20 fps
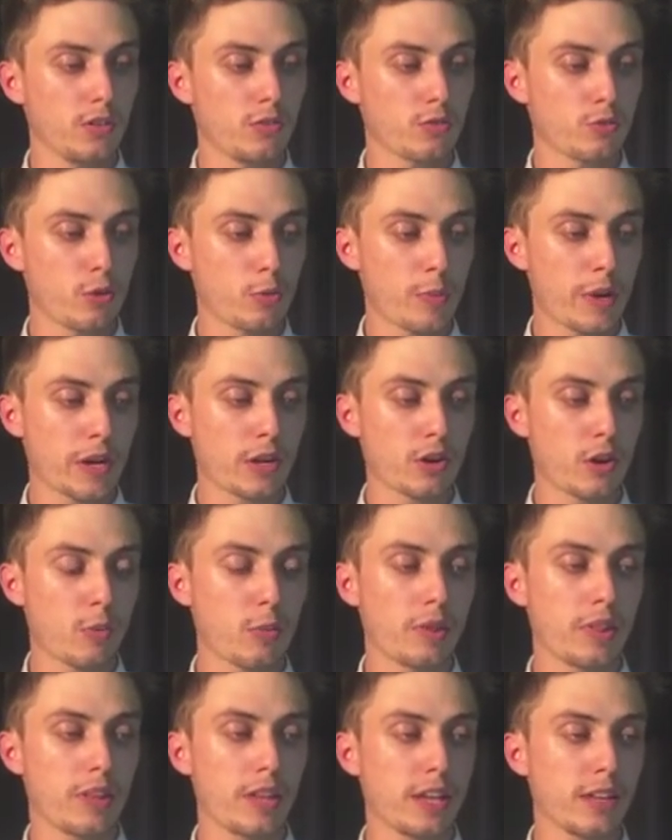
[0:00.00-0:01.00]
Drop our
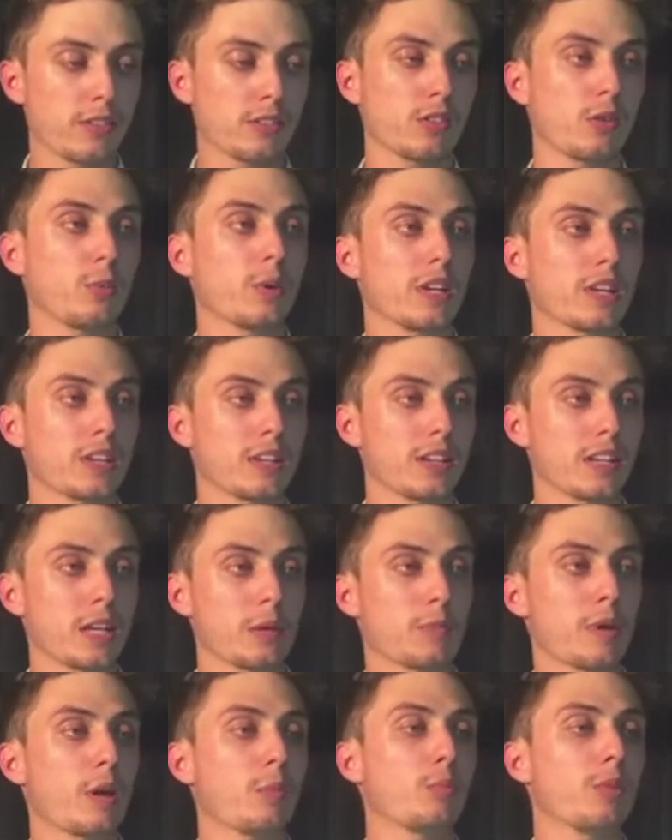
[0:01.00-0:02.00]
comma there so we can
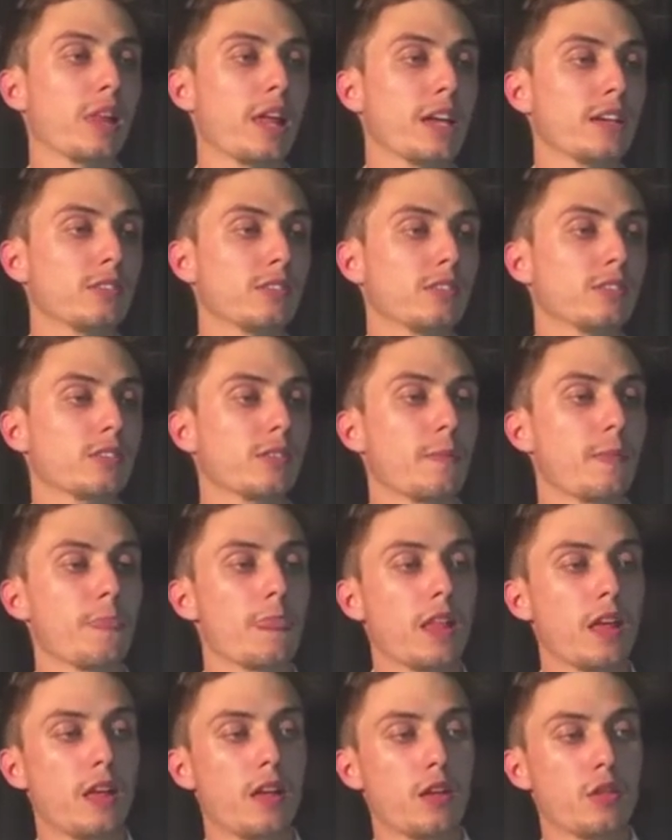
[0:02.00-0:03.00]
keep our place.
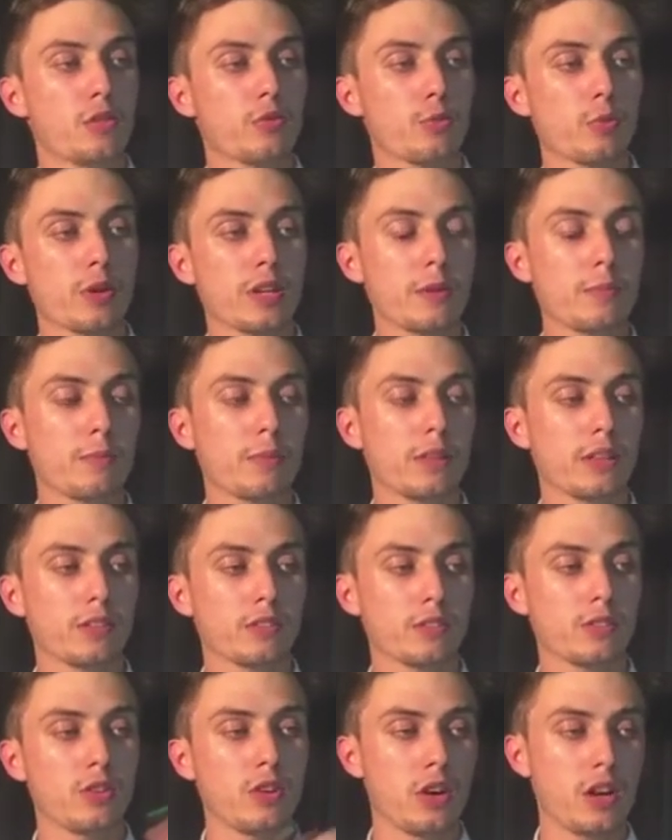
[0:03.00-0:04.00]
3 plus
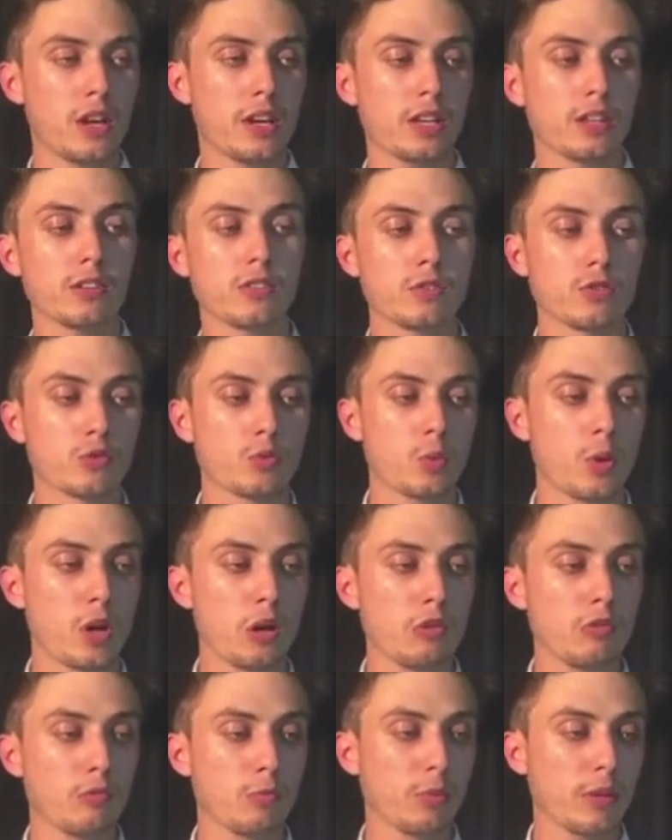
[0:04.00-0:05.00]
9 is
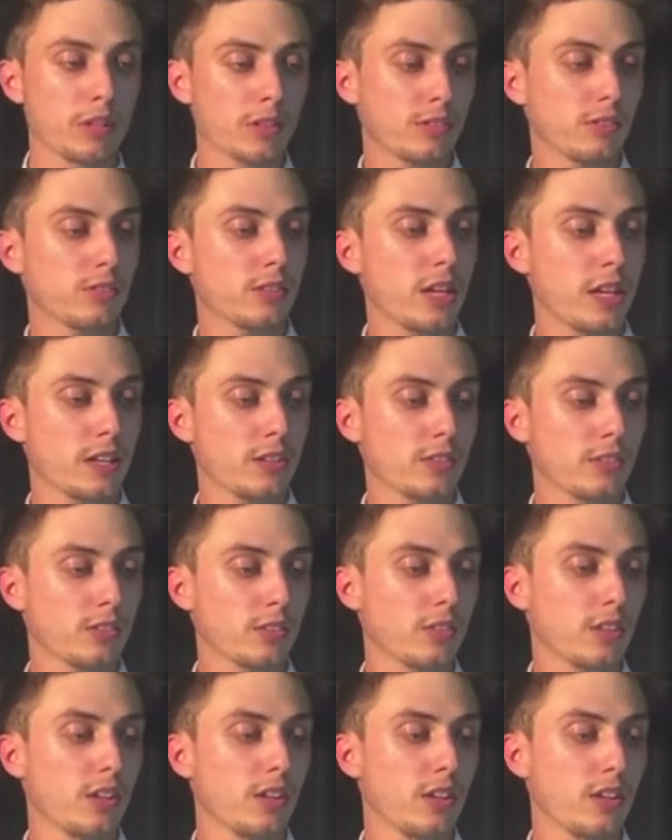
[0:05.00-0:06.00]
12, plus 6
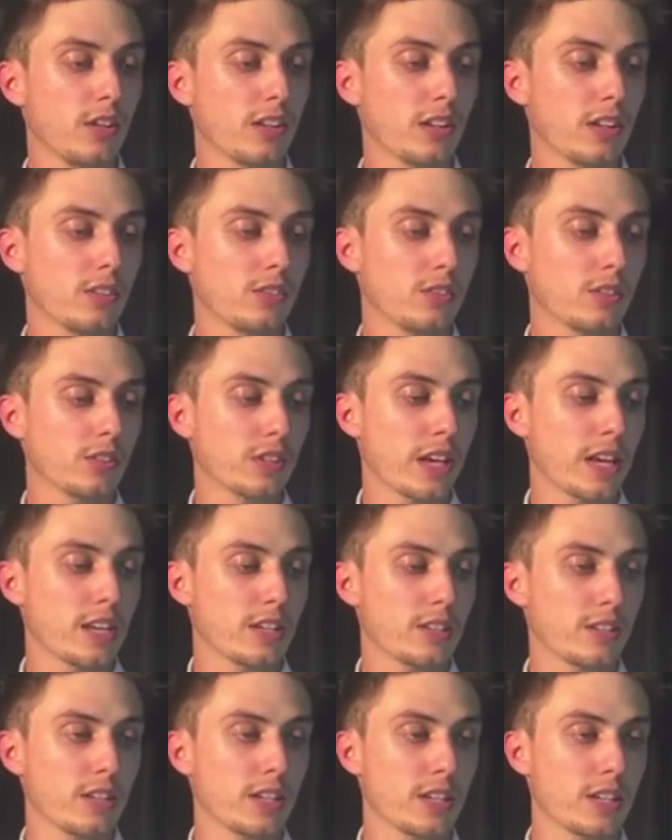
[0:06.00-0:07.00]
gives us
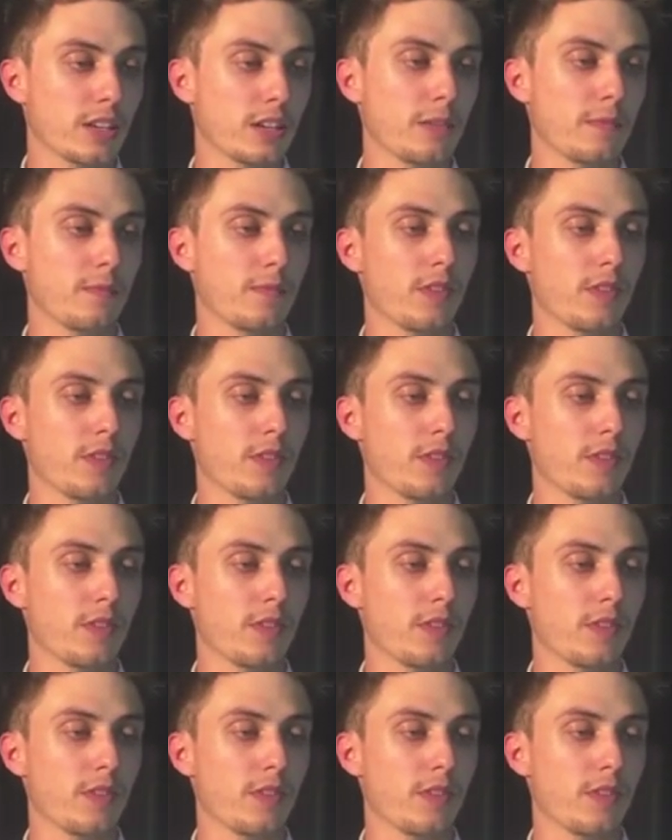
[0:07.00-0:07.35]
18.